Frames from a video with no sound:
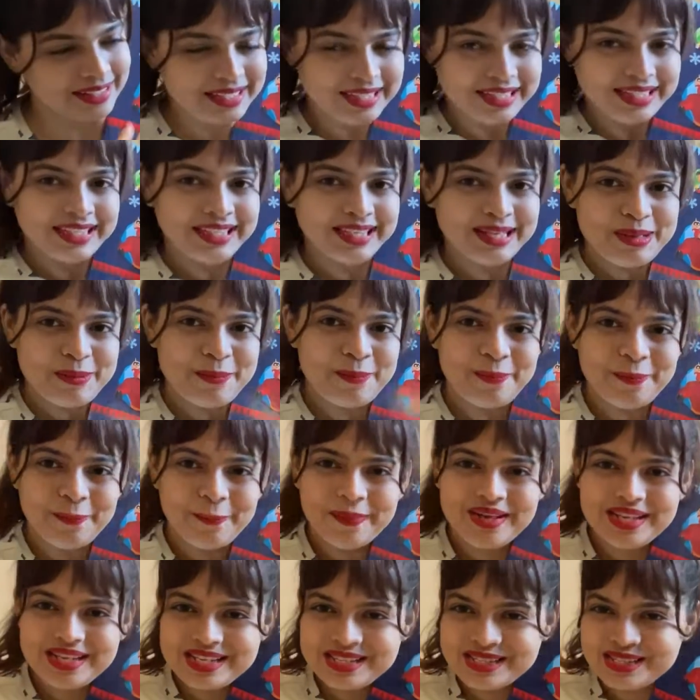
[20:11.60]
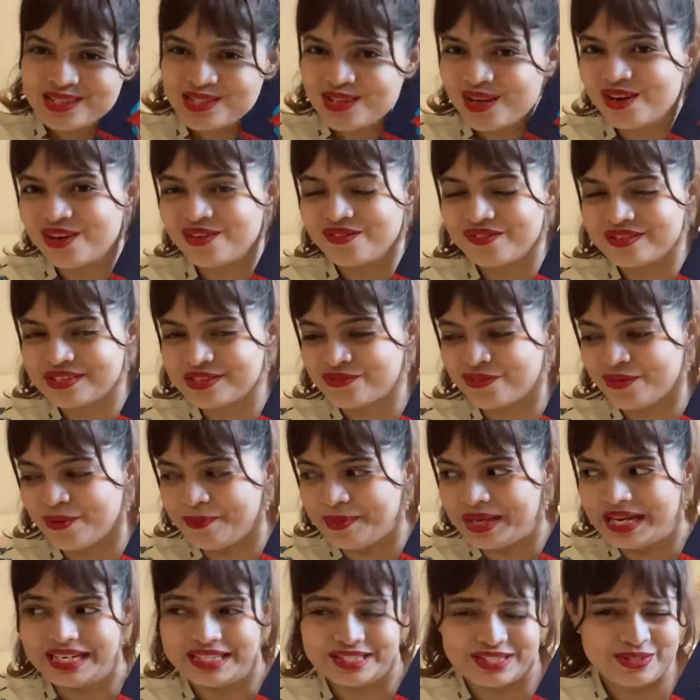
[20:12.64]
But it sort of is for
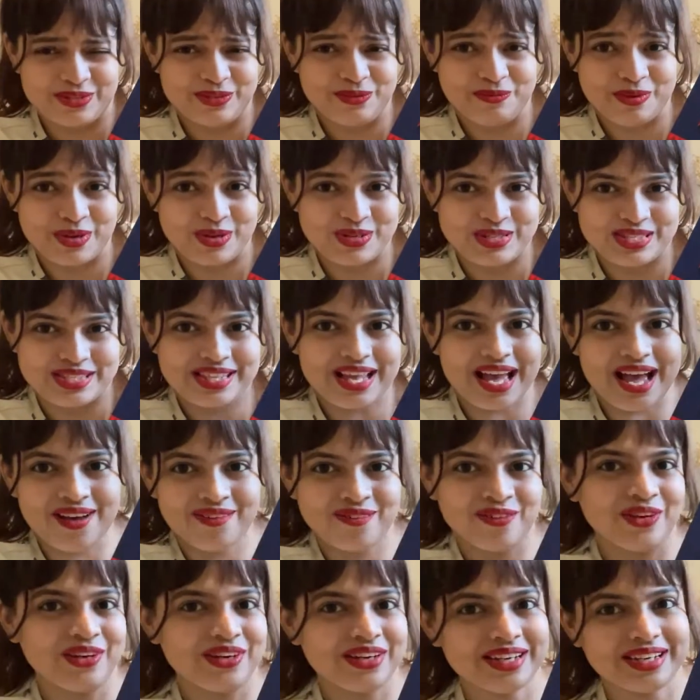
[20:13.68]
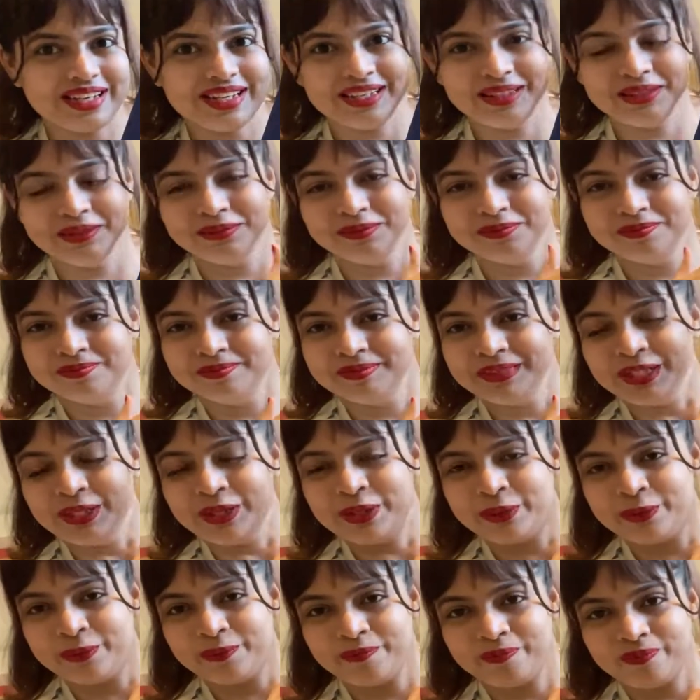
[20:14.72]
me too, because I've already,
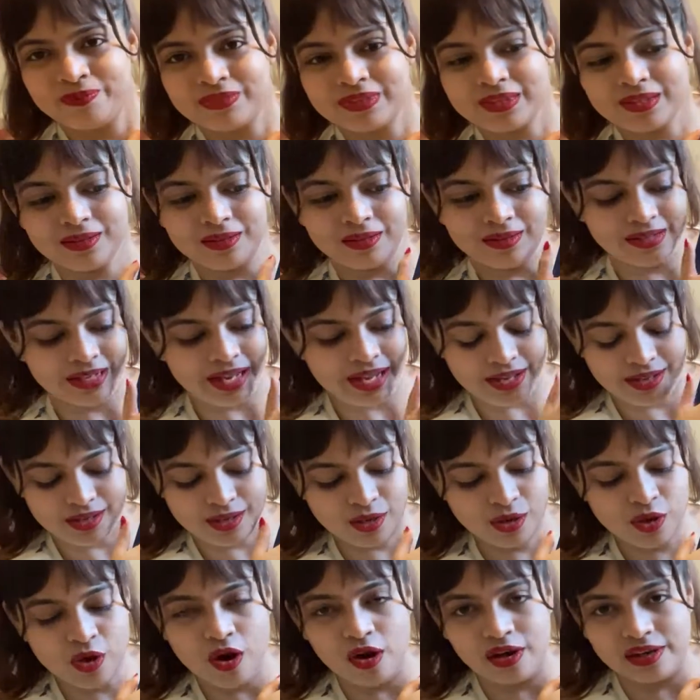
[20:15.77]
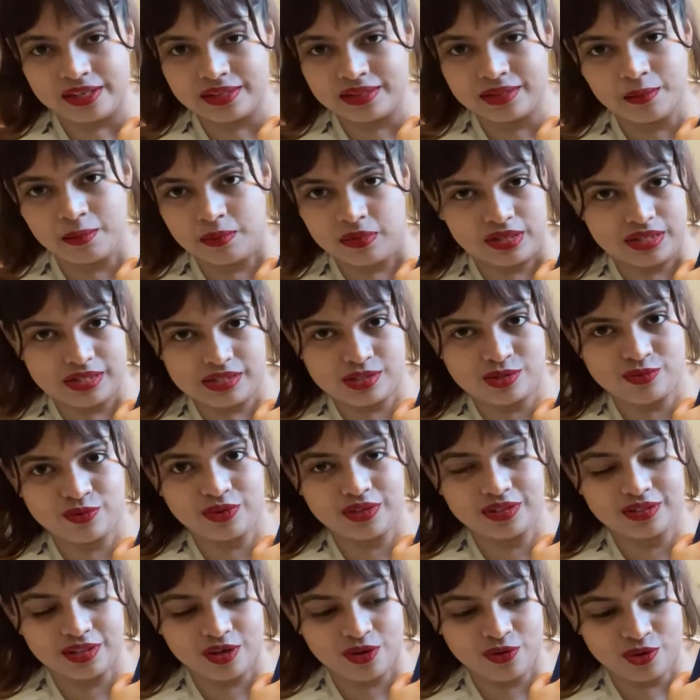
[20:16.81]
like gotten the money's
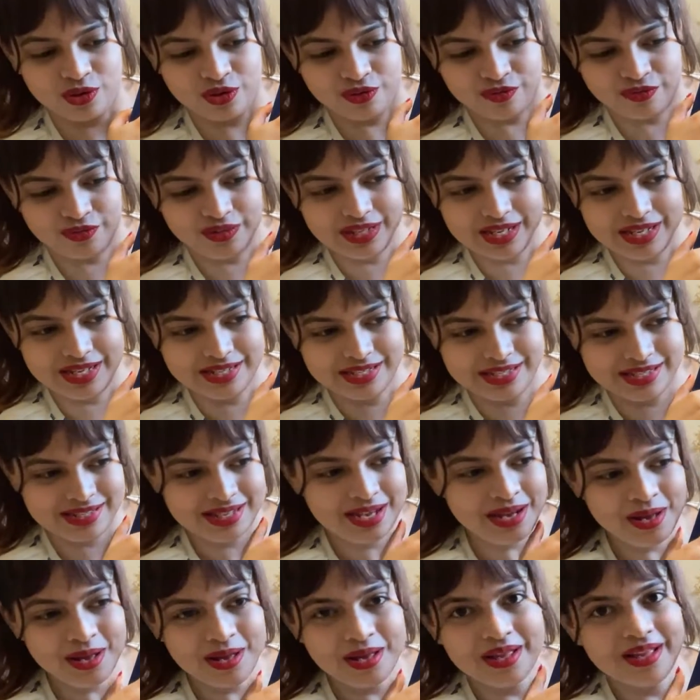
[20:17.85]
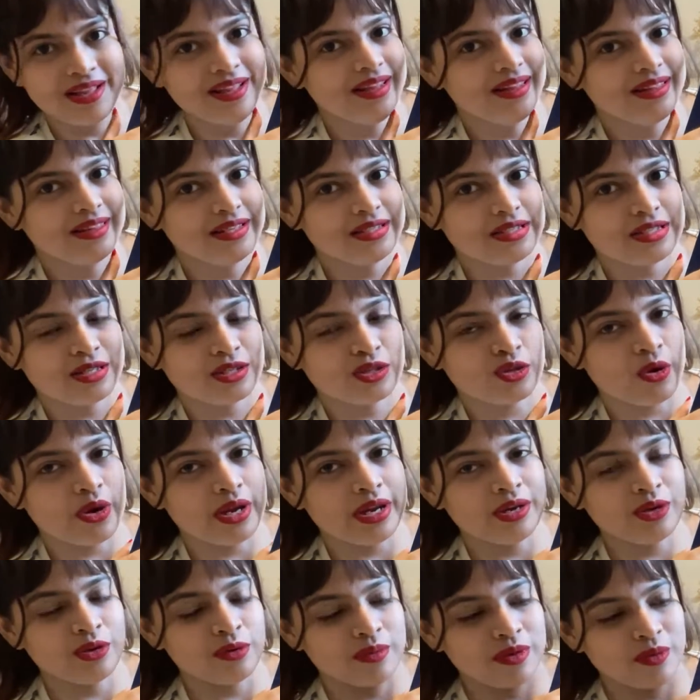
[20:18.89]
worth out of this. This is
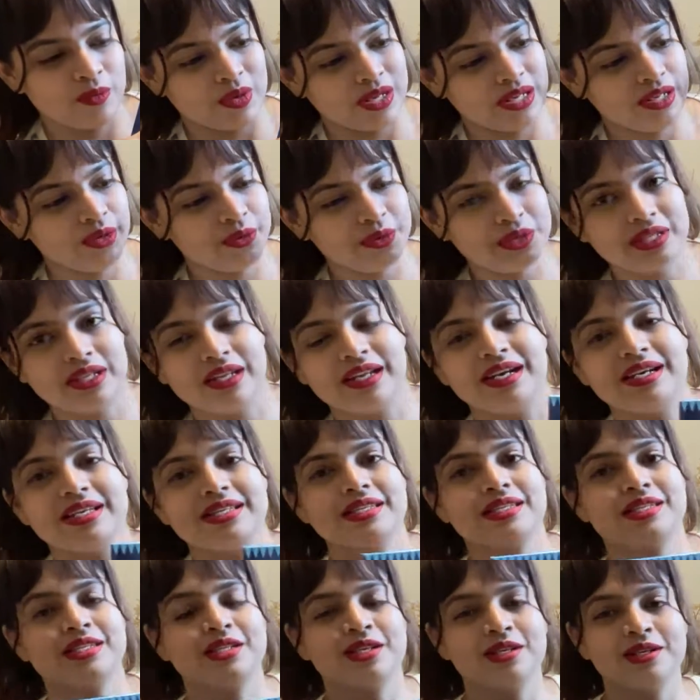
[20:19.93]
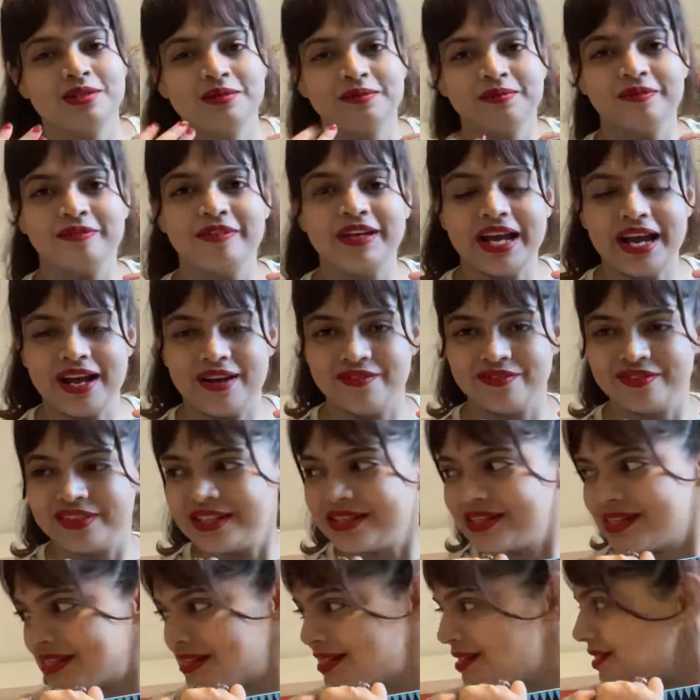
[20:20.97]
going to be well utilized. We have
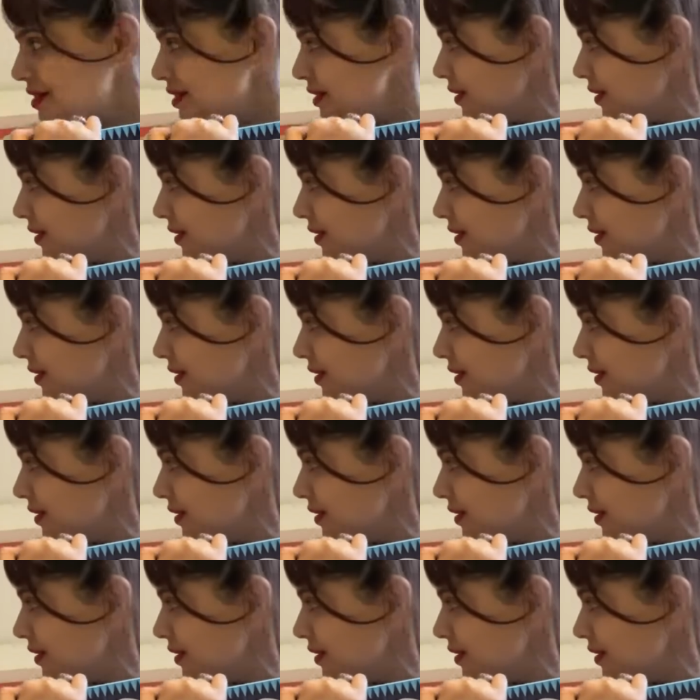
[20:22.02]
this.